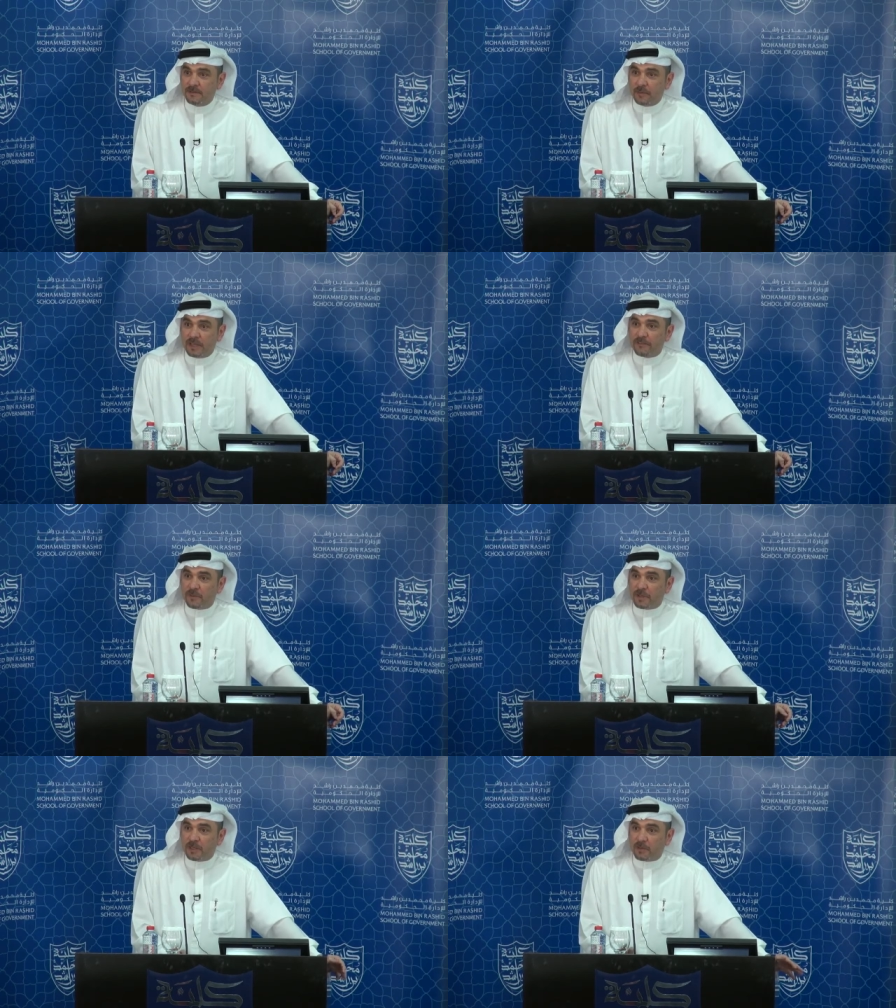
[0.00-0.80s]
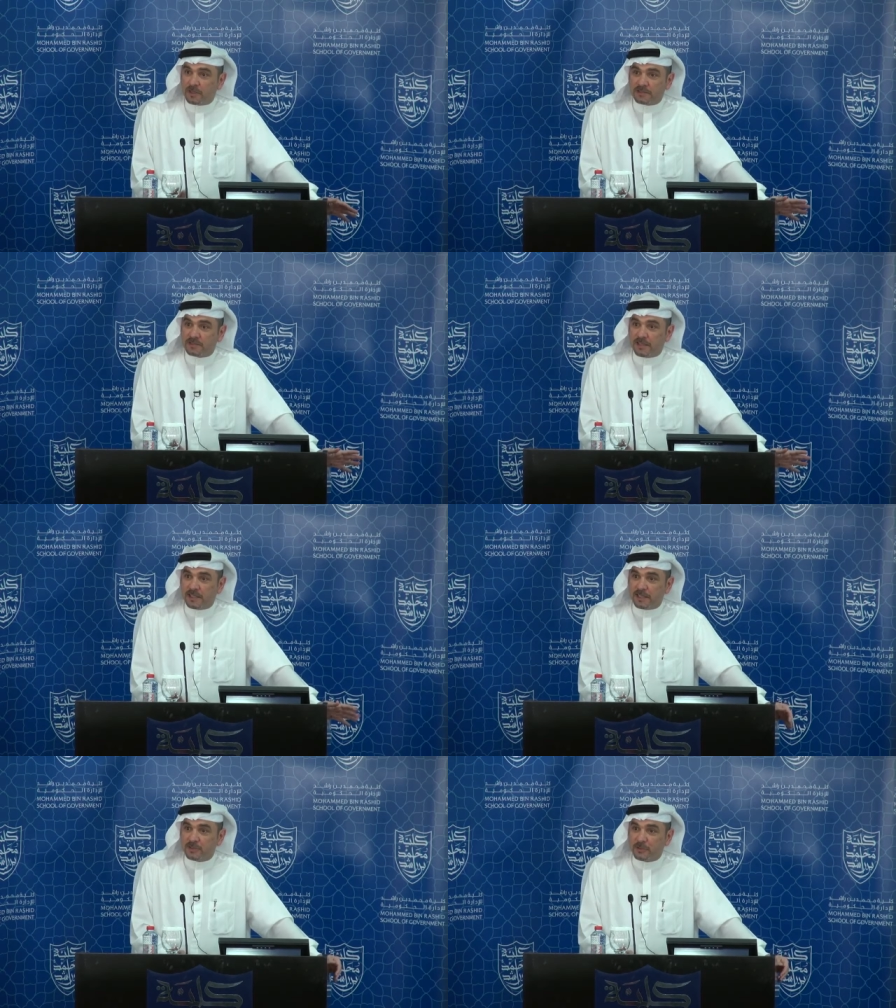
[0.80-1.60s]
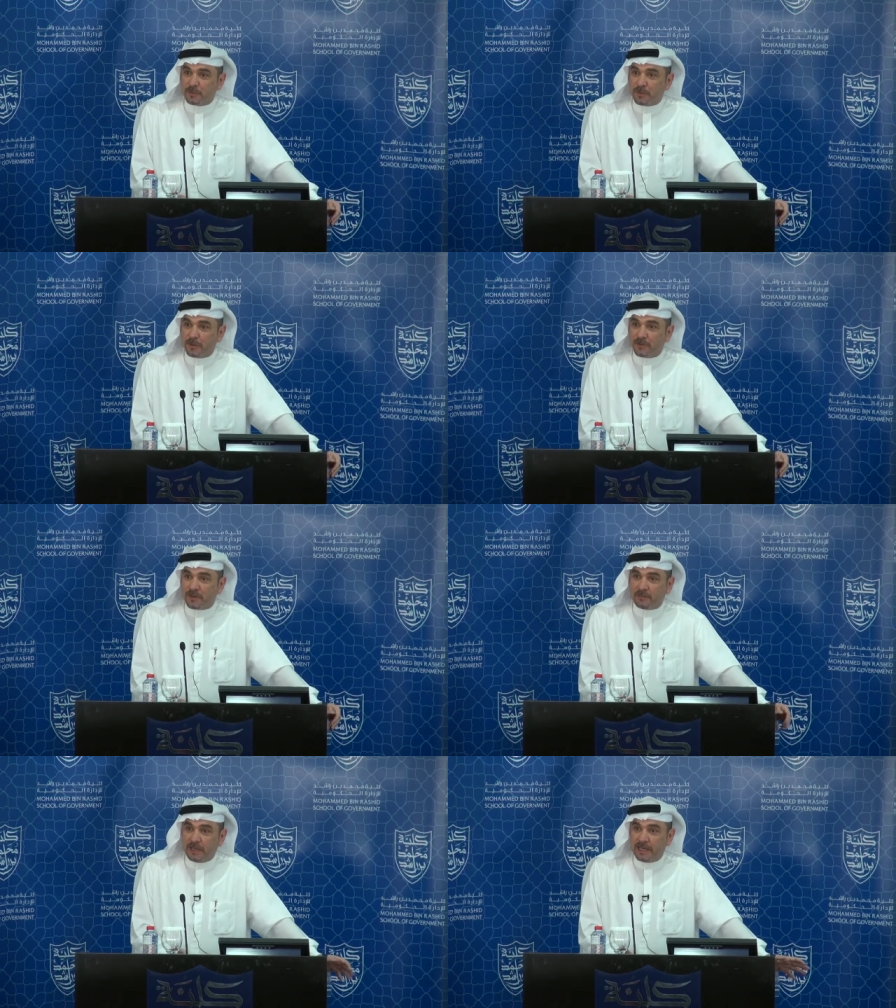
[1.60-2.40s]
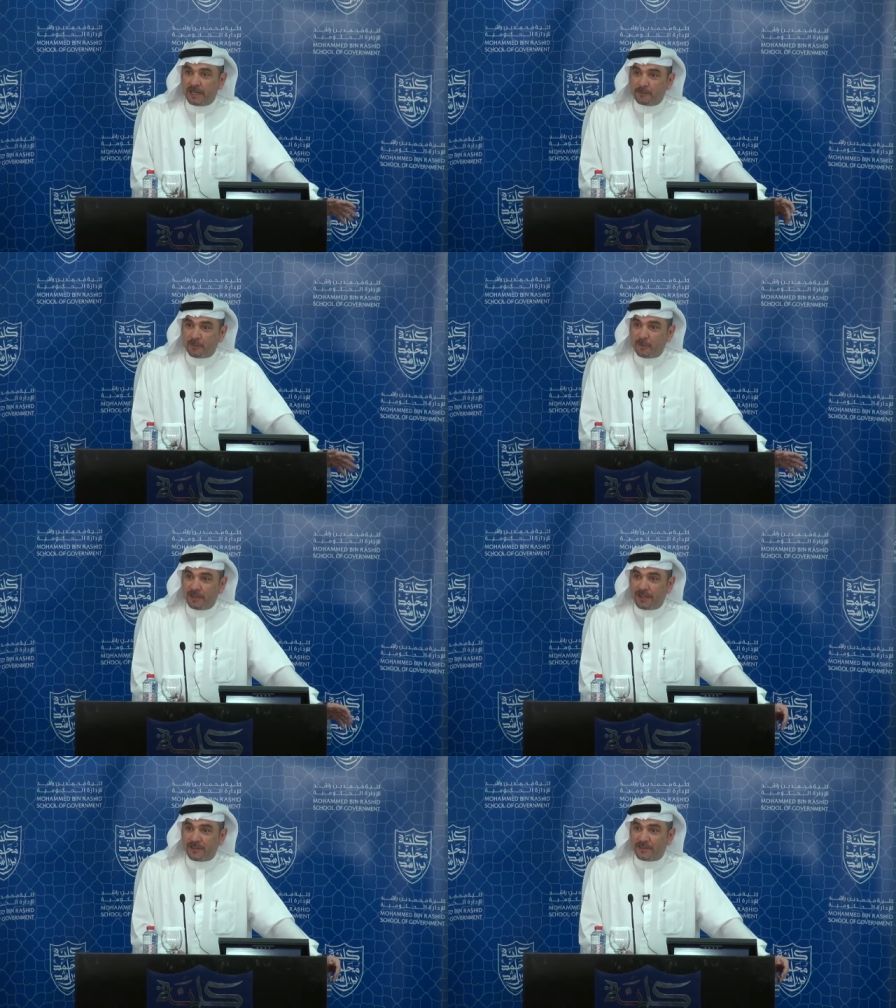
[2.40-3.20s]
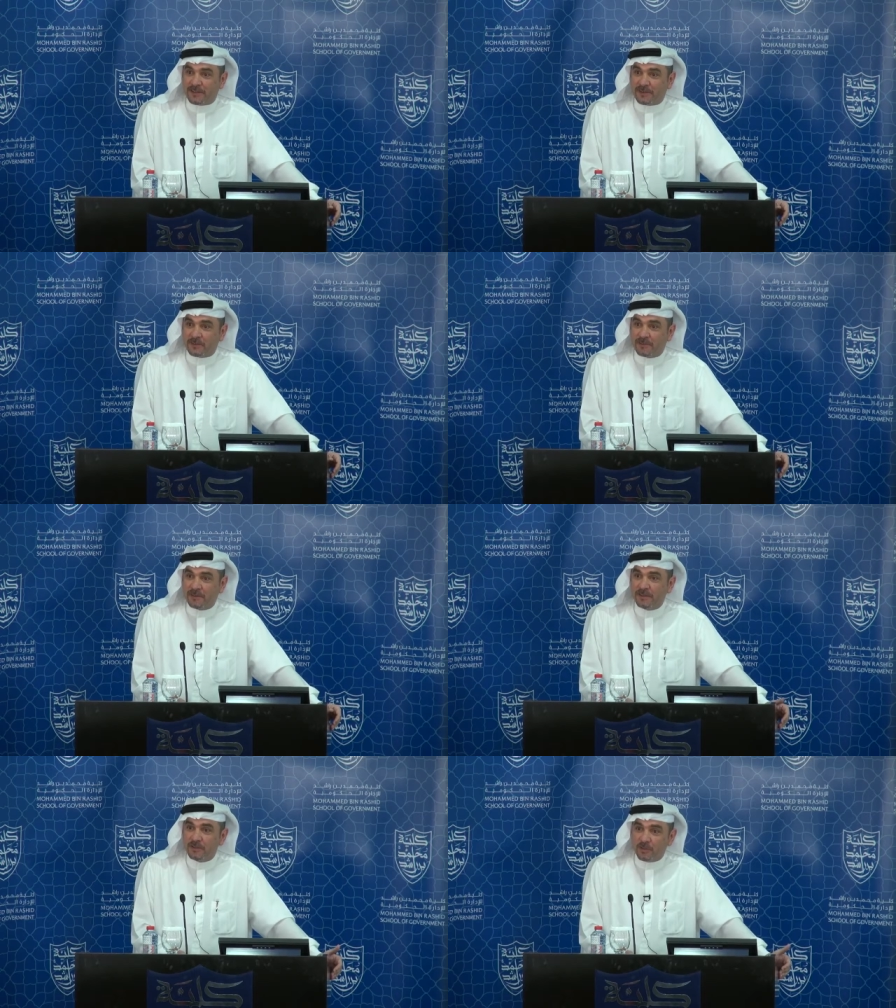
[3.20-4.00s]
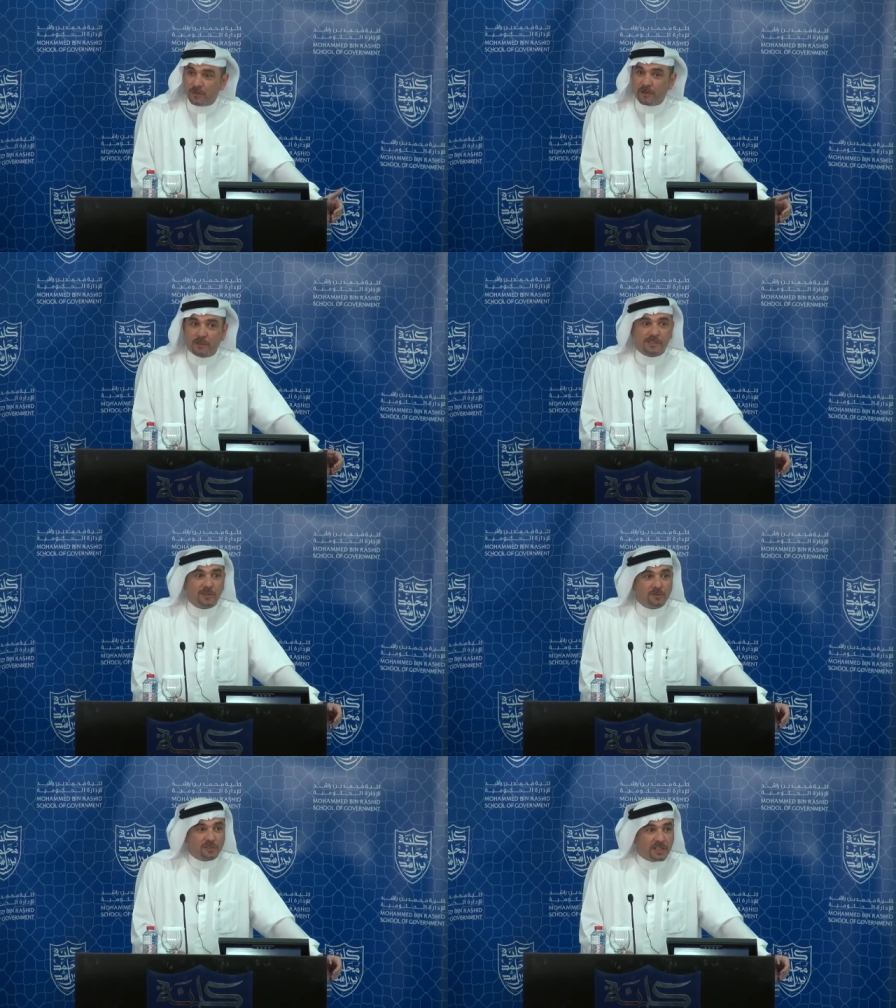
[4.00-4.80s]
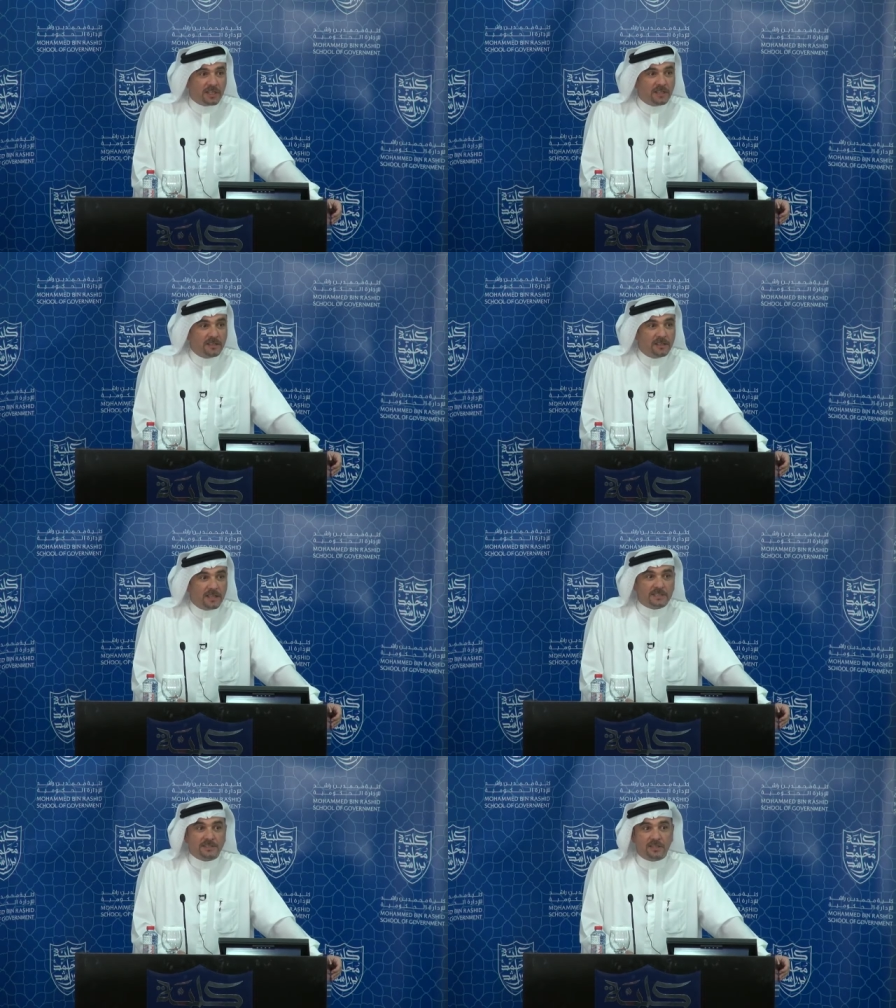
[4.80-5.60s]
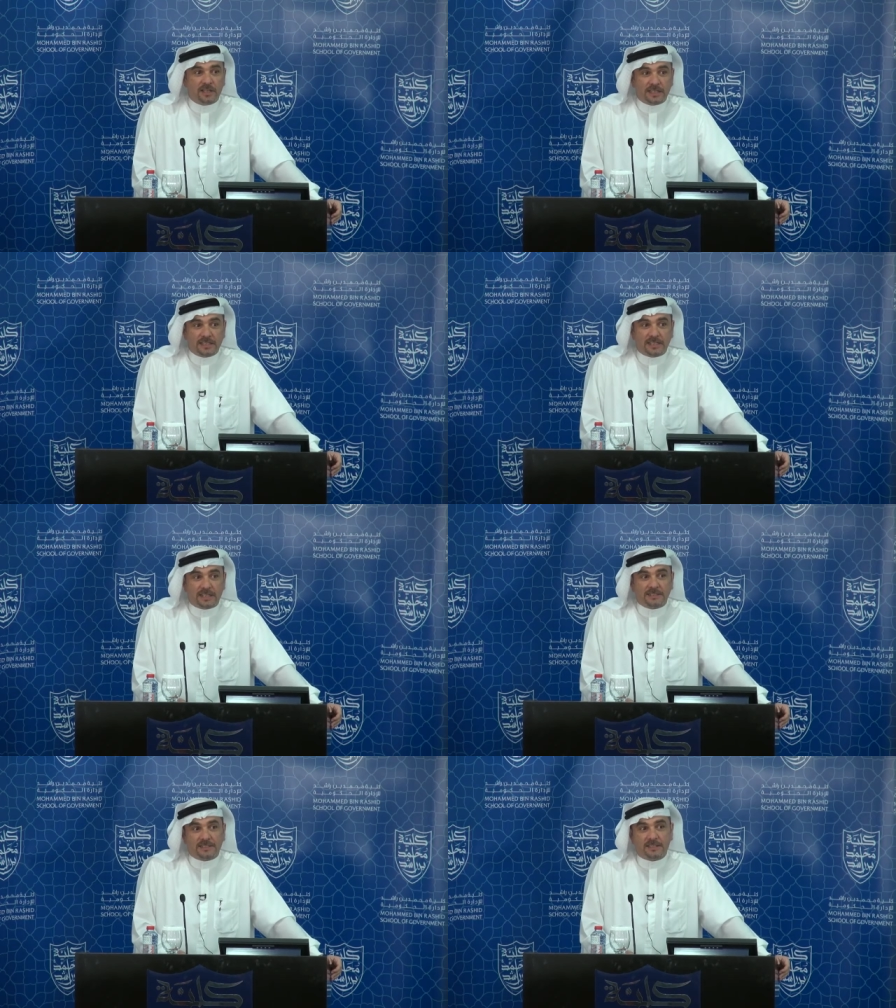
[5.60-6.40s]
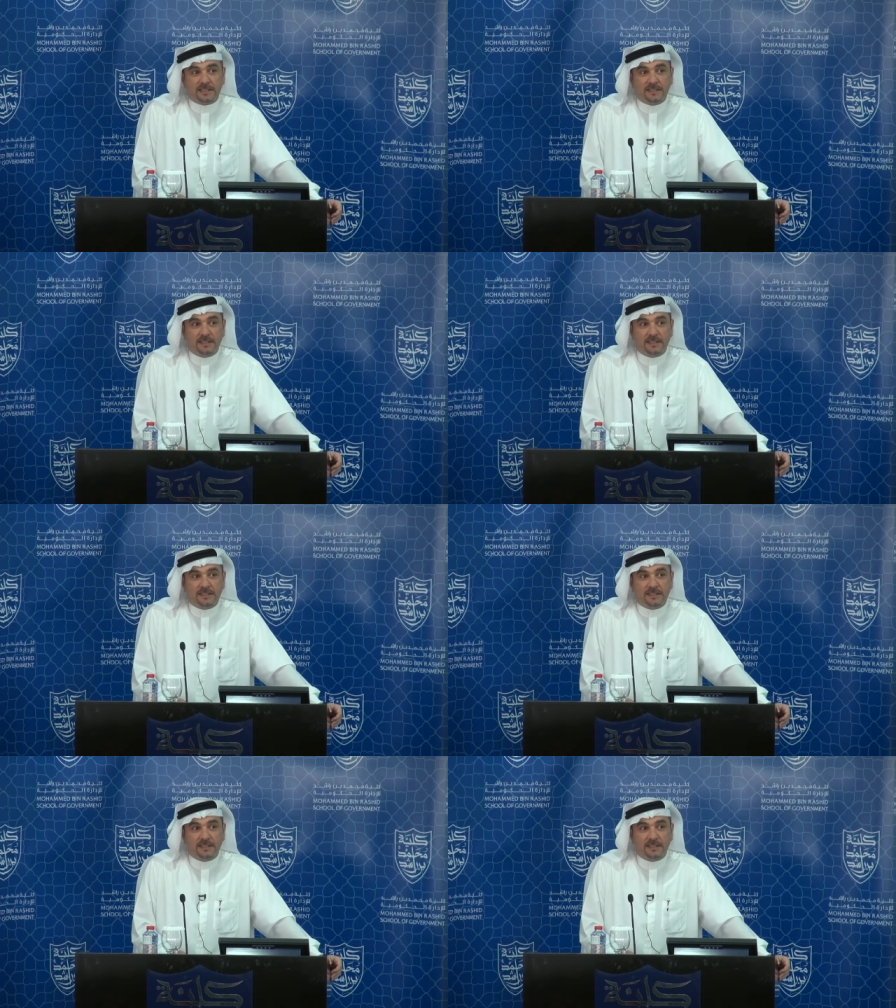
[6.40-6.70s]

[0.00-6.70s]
When everybody was thinking supernova, belly up, all the other terms, Dubai was launching its Internet City,